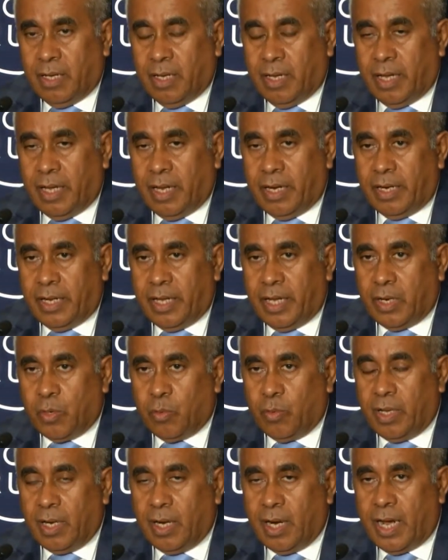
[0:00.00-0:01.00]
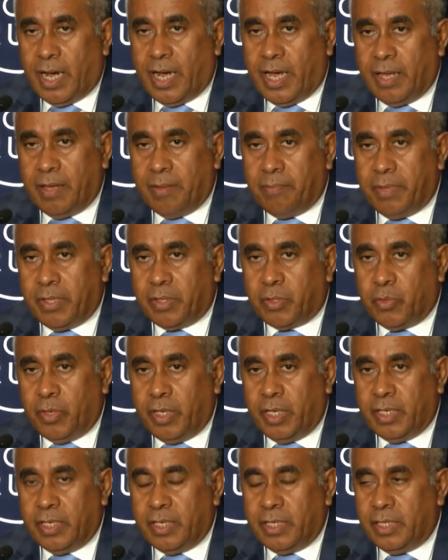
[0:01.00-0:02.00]
and then we lie
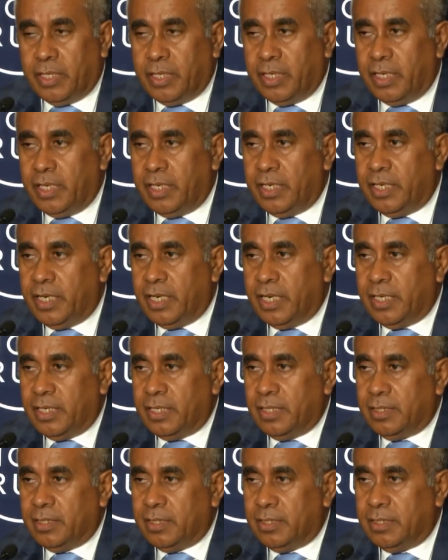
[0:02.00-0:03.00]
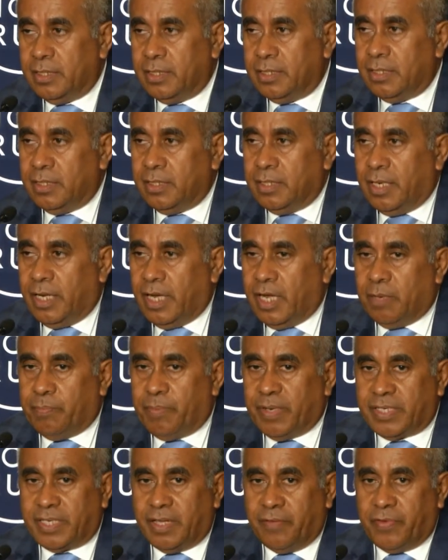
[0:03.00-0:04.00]
between the Indian and
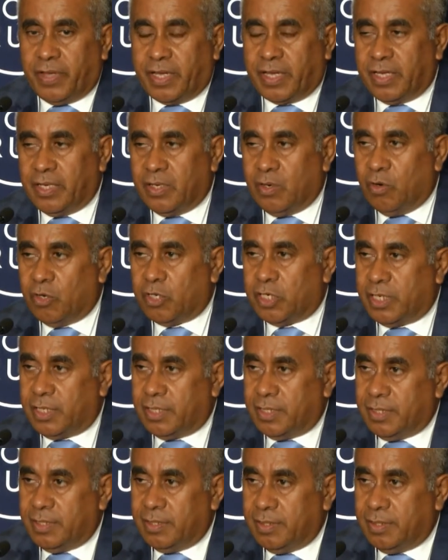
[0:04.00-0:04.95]
Pacific Ocean.